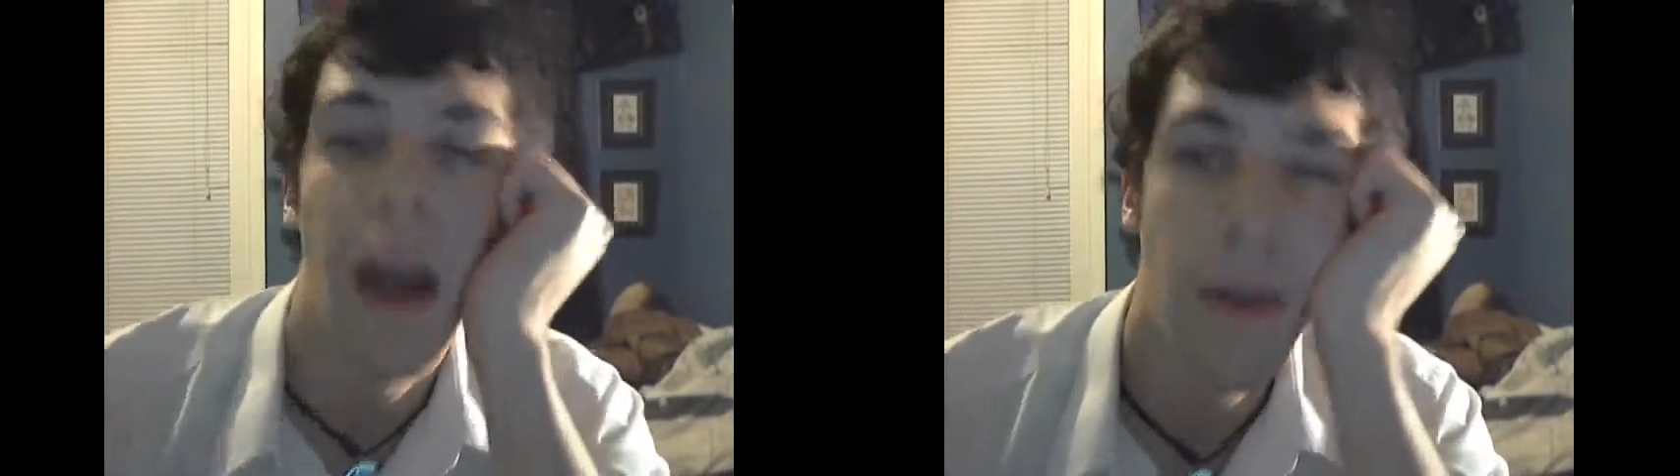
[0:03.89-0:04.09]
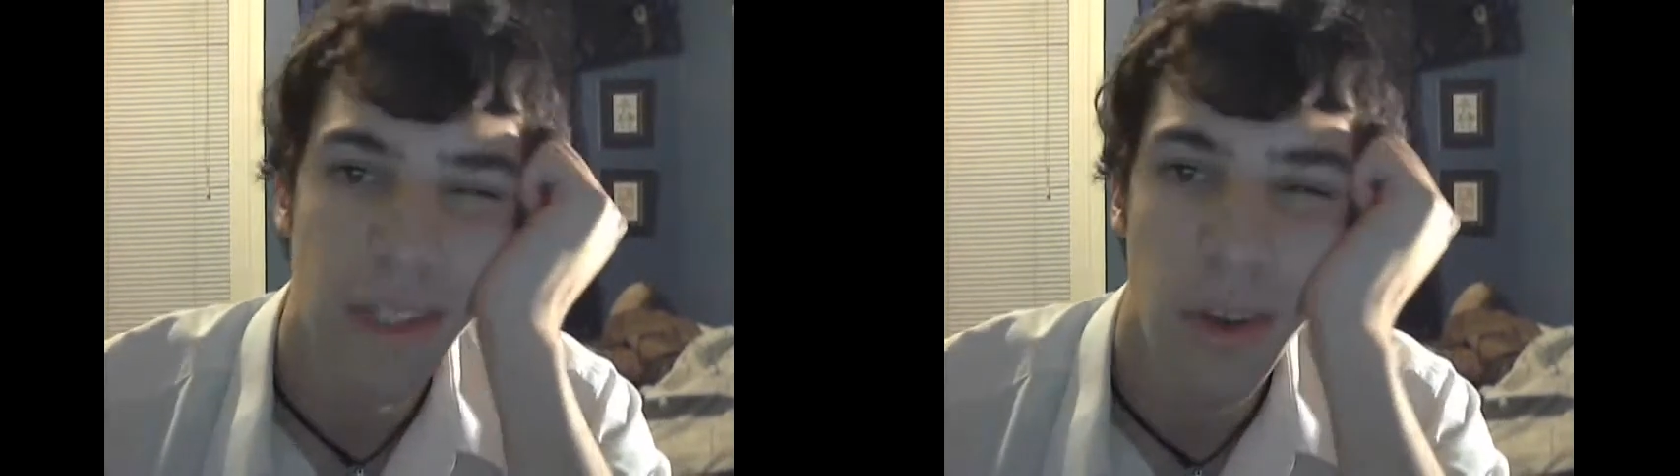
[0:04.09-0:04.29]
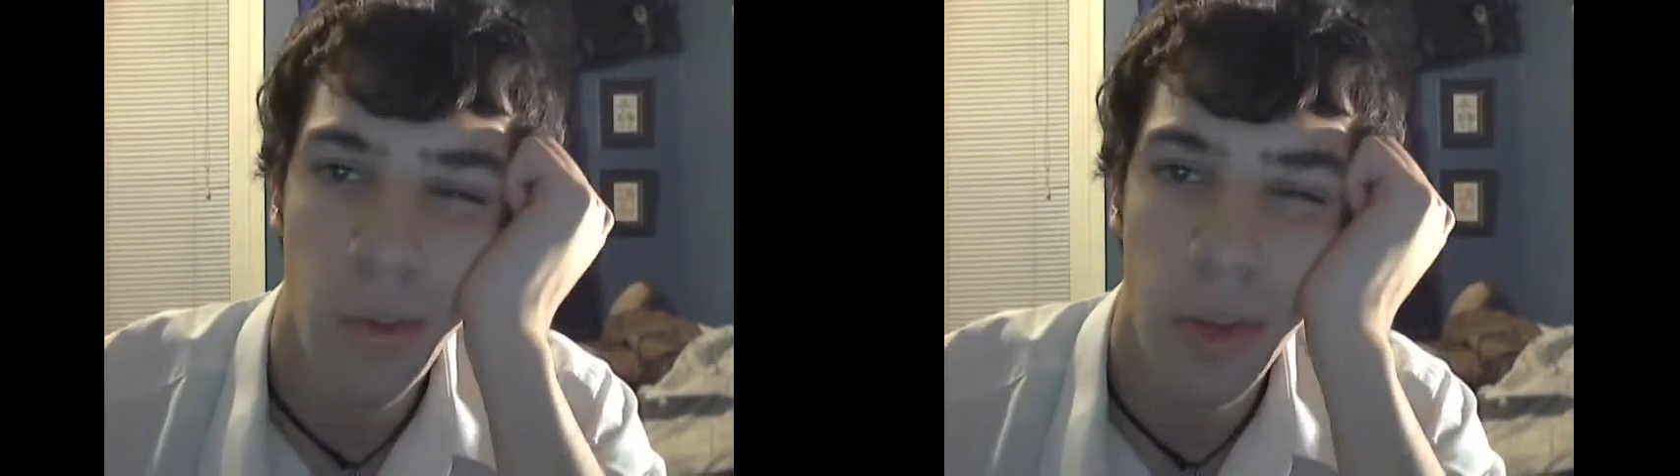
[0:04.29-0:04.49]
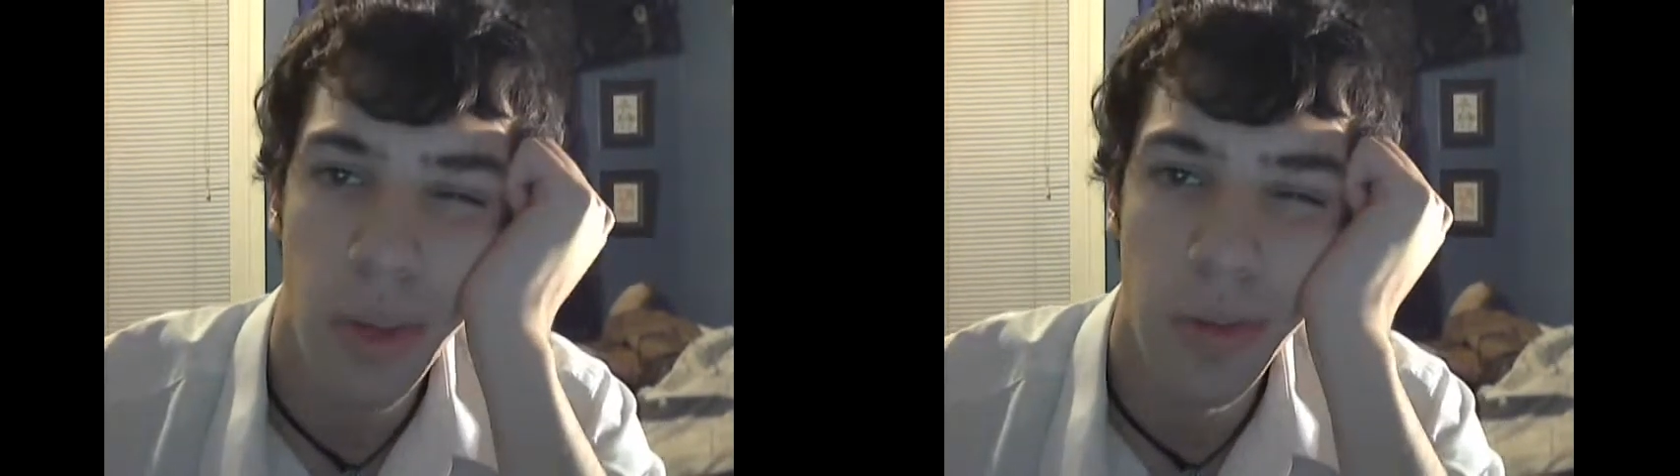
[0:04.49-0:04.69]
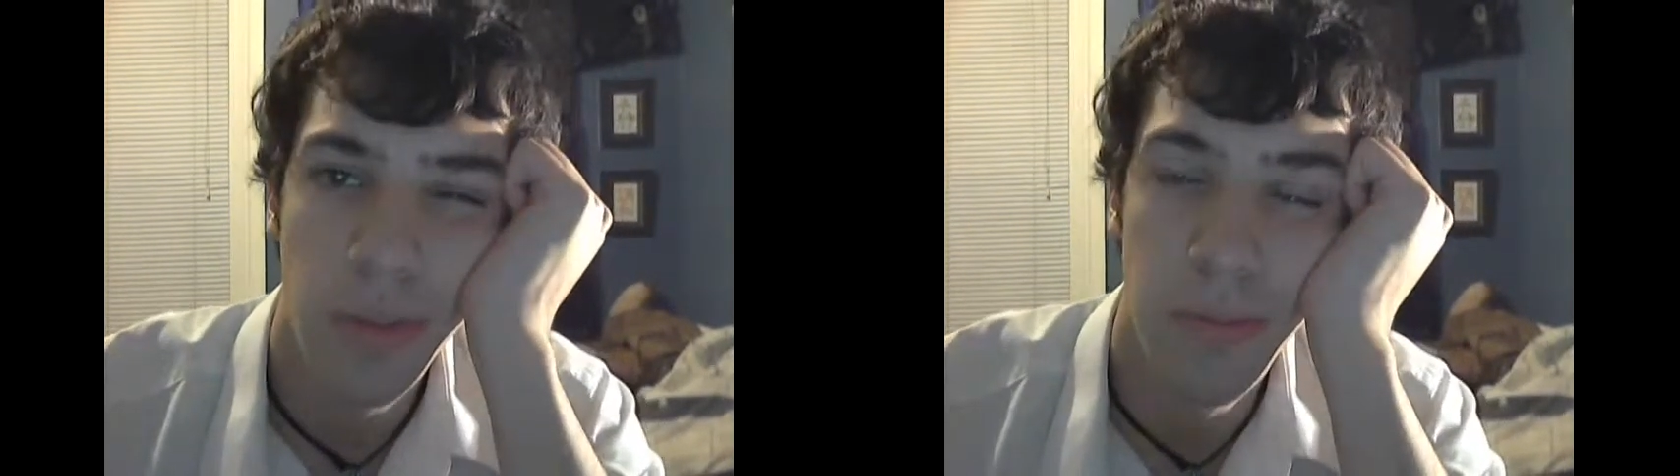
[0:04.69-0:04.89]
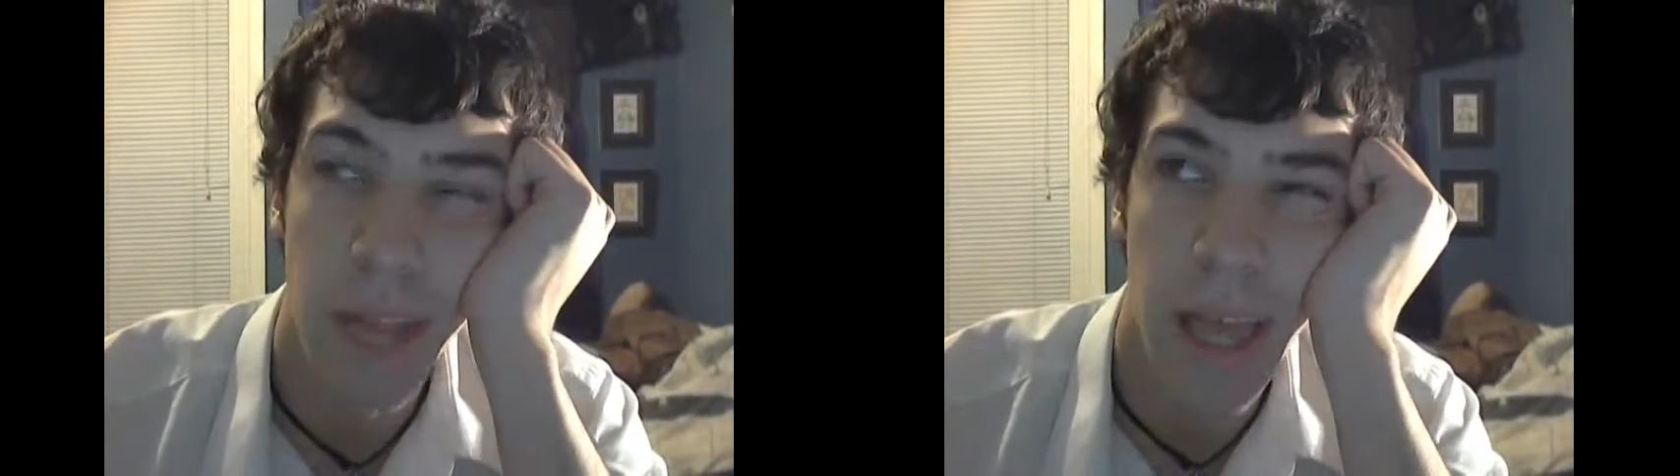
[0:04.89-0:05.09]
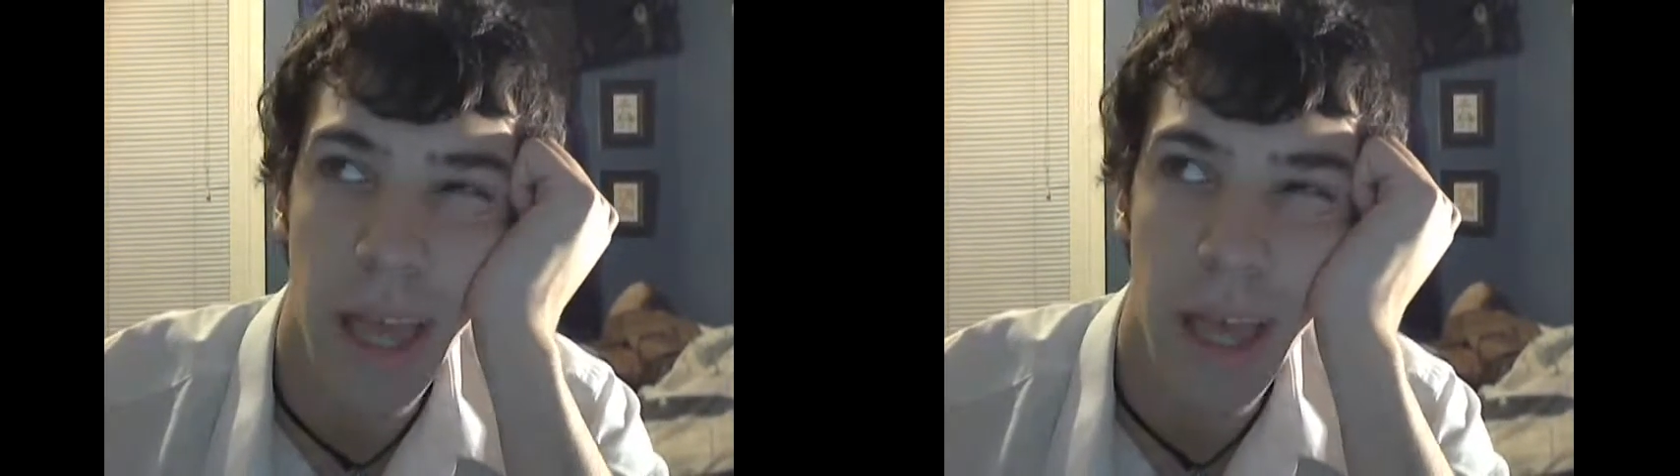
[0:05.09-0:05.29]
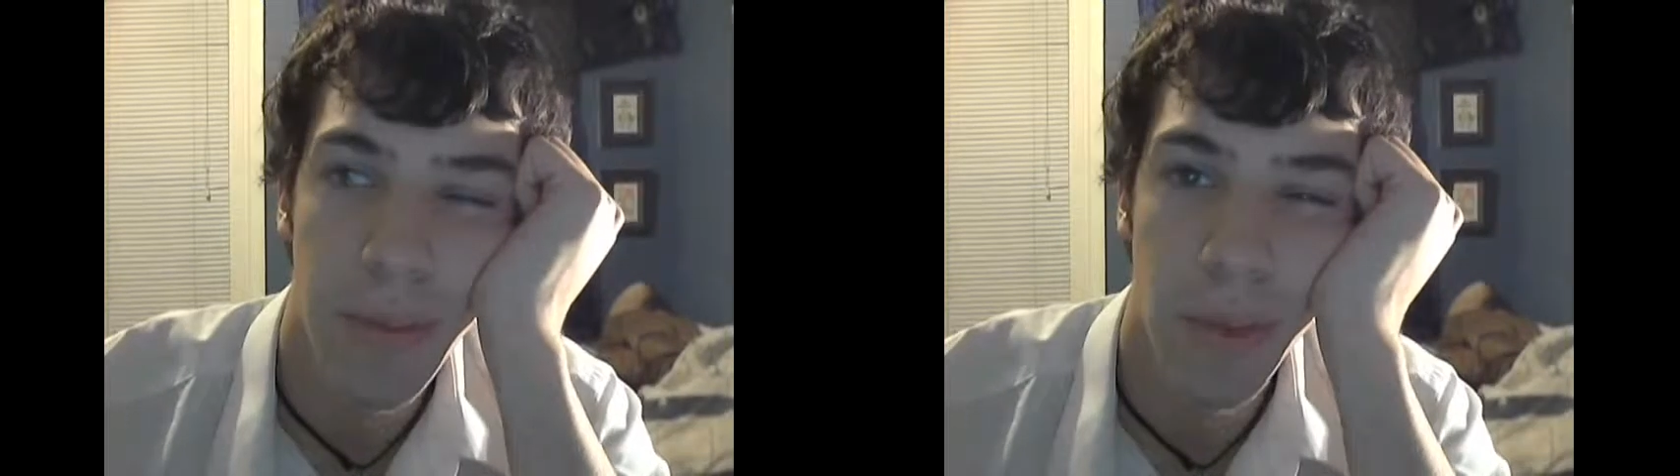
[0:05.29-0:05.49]
I was in a real
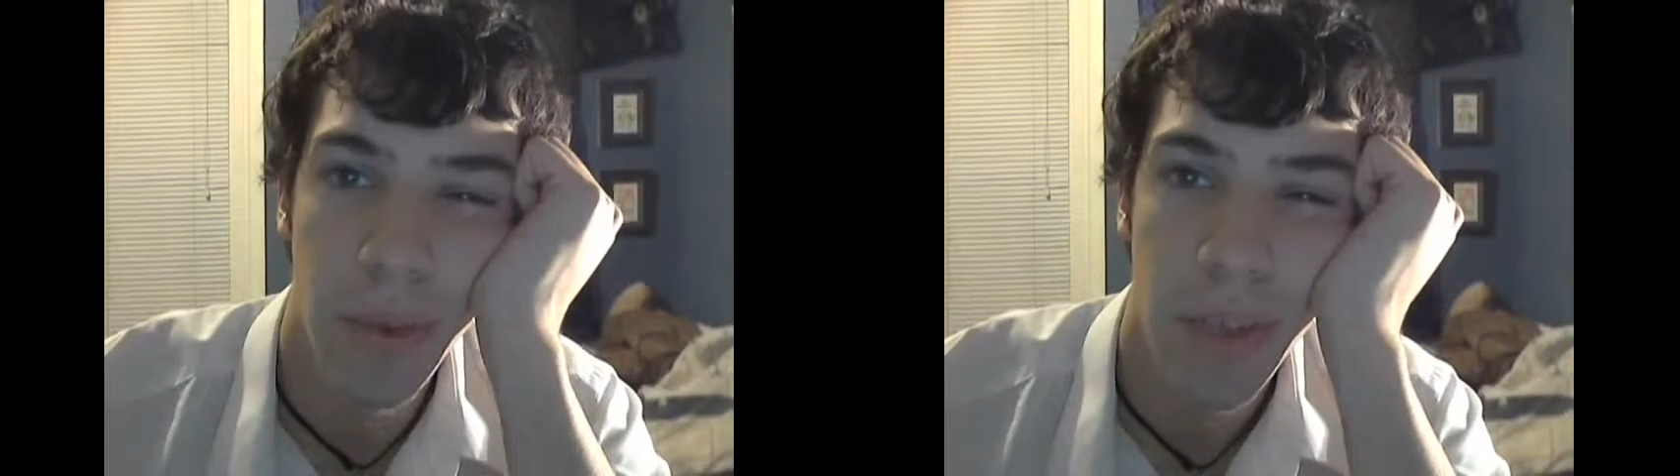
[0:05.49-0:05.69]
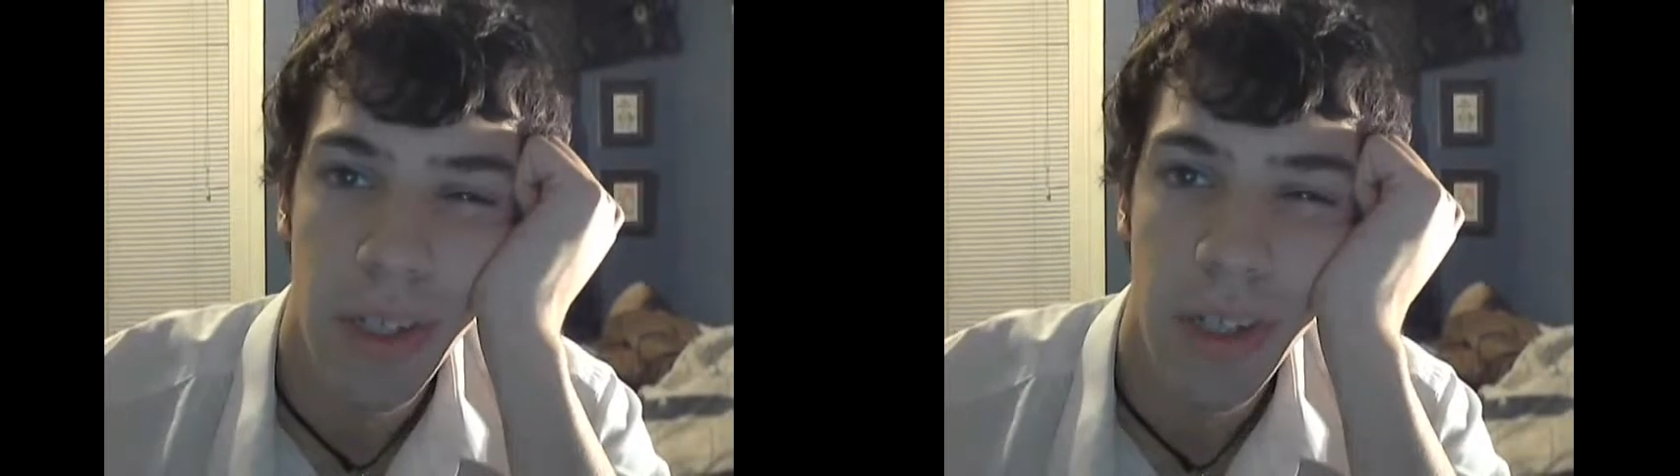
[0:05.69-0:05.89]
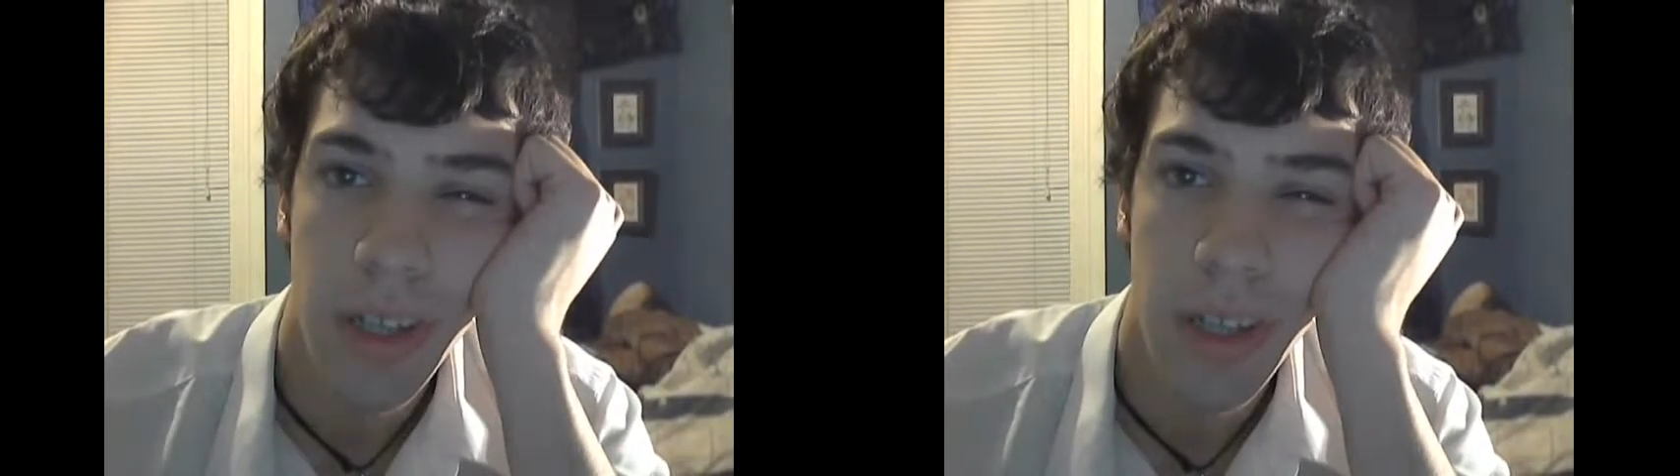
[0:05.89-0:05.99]
blah mood.